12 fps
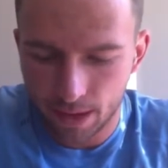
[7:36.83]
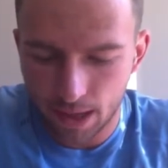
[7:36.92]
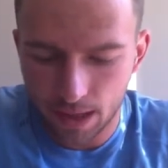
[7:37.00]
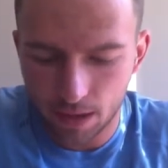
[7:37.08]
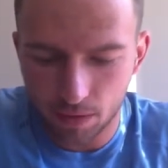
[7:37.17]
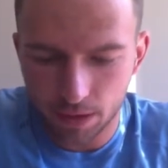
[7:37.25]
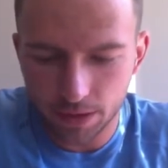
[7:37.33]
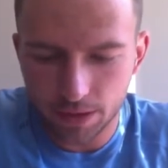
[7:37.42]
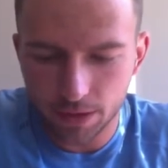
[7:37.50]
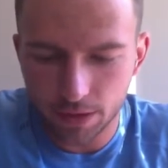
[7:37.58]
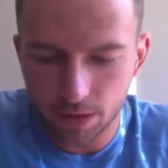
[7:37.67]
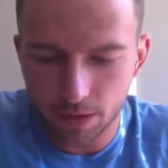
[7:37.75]
And then what this
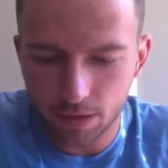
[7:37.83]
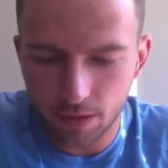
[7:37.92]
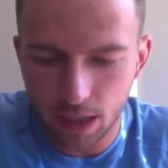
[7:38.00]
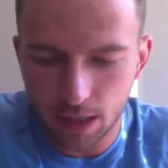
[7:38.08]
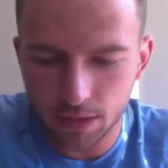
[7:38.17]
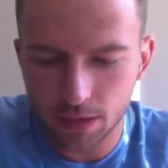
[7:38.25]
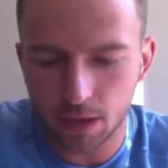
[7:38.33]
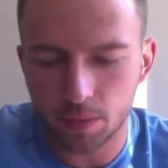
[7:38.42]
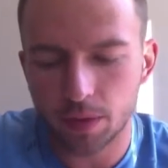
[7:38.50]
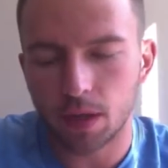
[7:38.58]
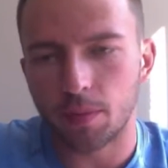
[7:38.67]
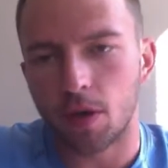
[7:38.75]
is going to do, guys, is going to
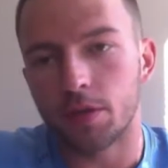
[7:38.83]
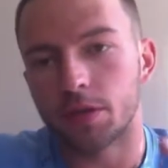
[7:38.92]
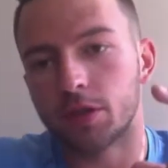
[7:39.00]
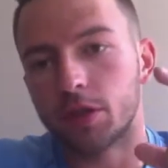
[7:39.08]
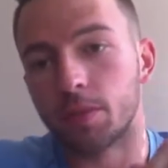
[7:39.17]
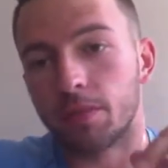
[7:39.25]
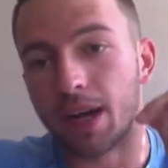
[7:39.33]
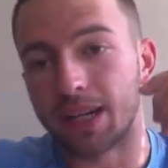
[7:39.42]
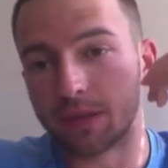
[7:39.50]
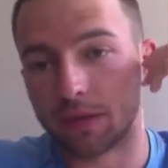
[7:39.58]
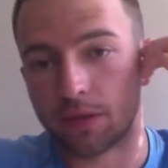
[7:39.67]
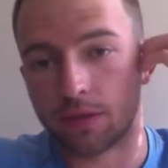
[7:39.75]
bring up all your
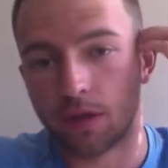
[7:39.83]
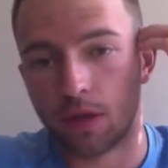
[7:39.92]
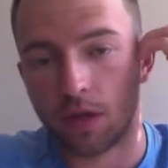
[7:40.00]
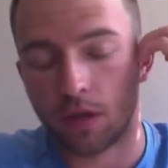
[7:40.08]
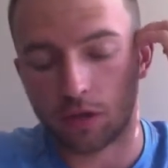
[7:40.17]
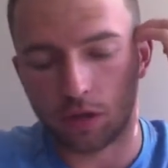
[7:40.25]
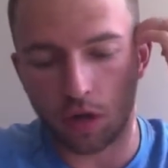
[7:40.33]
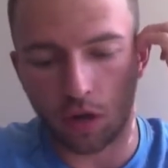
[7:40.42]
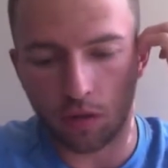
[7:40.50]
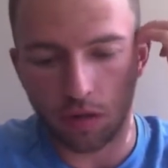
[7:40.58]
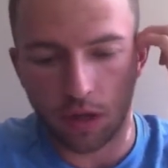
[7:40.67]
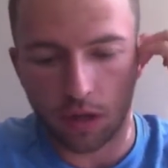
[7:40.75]
supervisors.
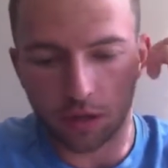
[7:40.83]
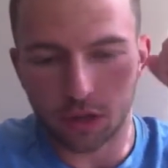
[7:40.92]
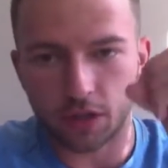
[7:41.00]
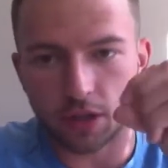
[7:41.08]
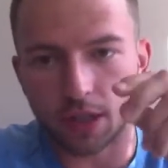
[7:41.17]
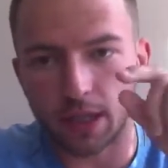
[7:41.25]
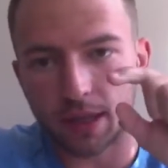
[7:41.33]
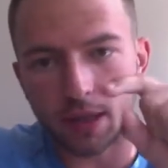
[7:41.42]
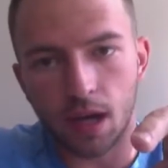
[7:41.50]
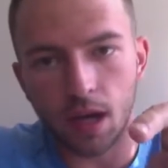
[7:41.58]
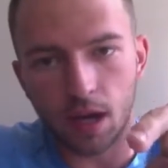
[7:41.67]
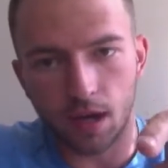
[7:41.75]
So just click
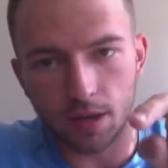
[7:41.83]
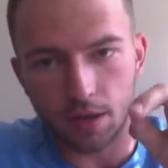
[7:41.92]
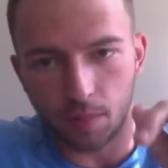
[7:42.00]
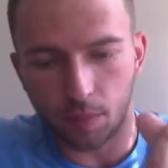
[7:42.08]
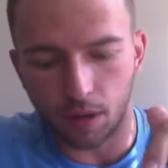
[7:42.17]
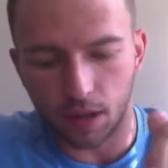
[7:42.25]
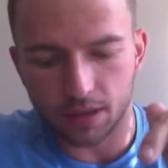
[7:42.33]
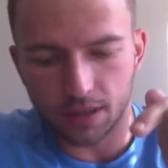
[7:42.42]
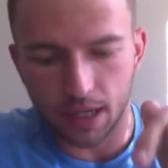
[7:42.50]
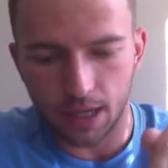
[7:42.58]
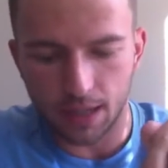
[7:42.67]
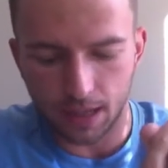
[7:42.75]
the plus
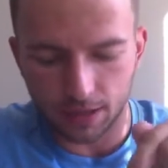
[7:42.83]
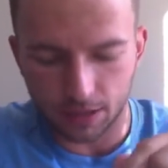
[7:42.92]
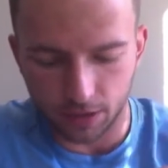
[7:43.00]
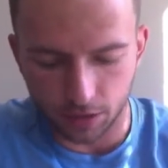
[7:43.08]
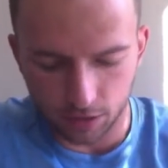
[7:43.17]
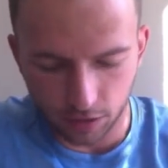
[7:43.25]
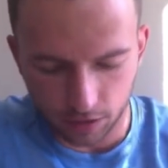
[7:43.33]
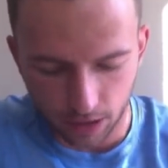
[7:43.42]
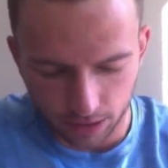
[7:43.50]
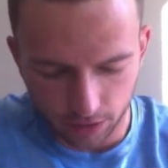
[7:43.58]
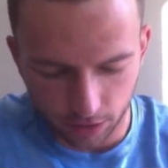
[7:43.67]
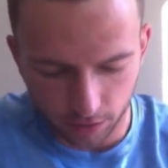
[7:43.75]
sign next to
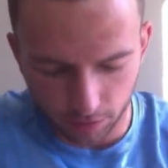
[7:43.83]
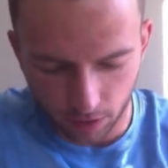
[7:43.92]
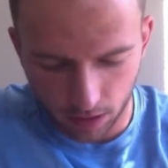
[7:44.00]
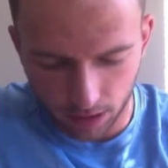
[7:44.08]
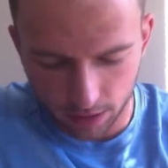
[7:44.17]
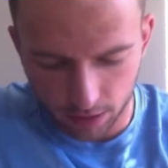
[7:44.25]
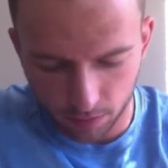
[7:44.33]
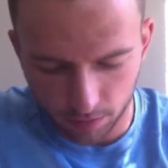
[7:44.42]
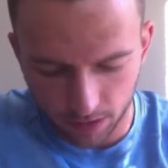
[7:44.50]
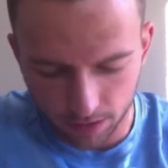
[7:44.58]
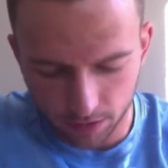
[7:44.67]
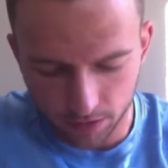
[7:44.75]
your frontline
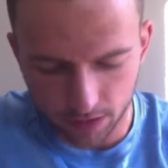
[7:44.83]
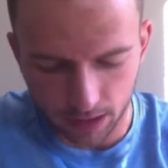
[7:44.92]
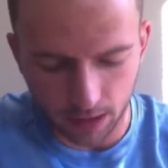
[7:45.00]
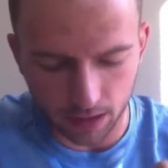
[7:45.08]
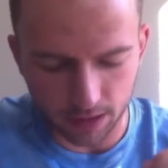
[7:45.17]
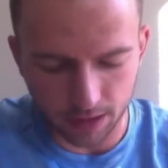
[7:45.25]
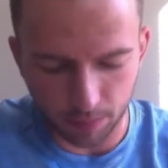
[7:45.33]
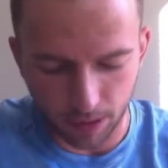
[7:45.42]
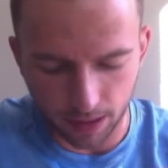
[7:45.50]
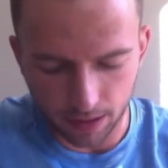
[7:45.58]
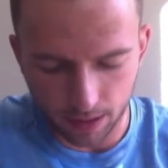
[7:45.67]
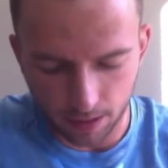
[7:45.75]
supervisors, and that'll
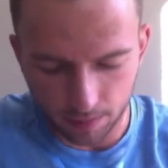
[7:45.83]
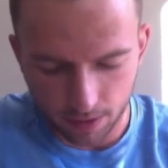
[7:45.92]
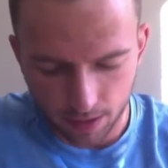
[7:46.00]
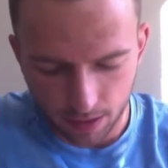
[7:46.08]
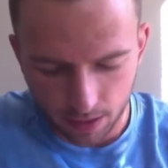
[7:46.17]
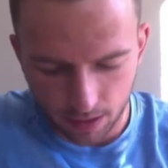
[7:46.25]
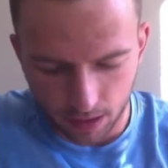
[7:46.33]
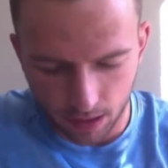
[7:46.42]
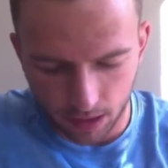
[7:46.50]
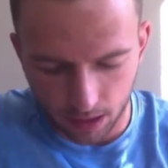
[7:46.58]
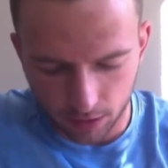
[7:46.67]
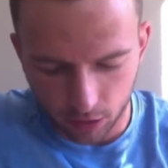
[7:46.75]
expand them
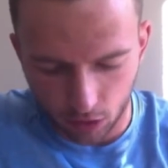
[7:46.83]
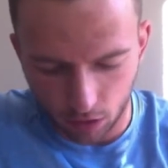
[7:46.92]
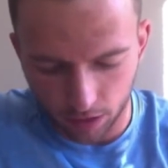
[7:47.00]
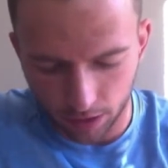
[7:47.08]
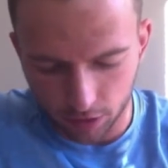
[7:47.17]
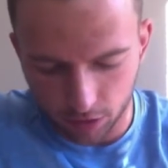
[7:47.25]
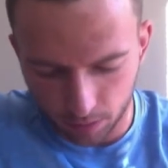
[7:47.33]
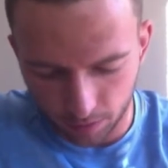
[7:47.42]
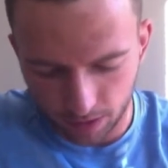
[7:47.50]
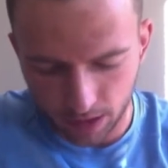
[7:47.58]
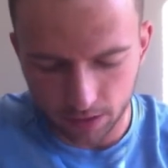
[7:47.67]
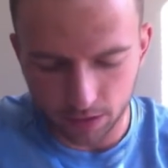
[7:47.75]
to all their
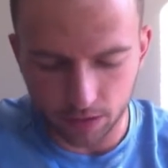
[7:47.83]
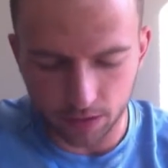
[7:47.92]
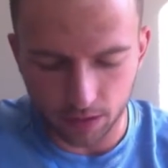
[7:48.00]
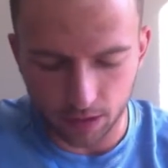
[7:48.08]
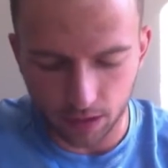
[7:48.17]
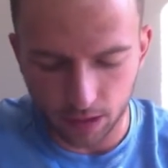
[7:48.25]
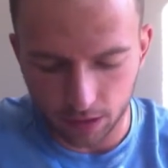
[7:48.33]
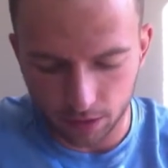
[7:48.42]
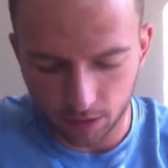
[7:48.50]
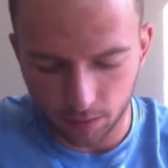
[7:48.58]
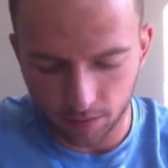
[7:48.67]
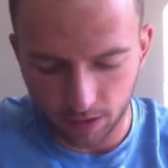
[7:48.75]
supervisors and then their
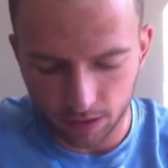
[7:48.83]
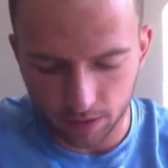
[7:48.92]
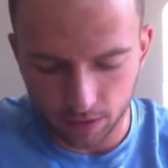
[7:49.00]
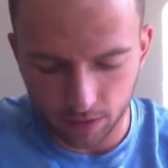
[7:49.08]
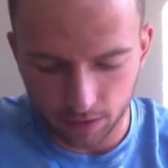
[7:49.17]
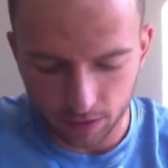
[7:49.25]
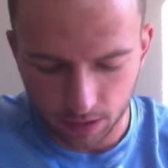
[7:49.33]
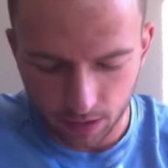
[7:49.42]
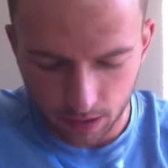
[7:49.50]
supervisors.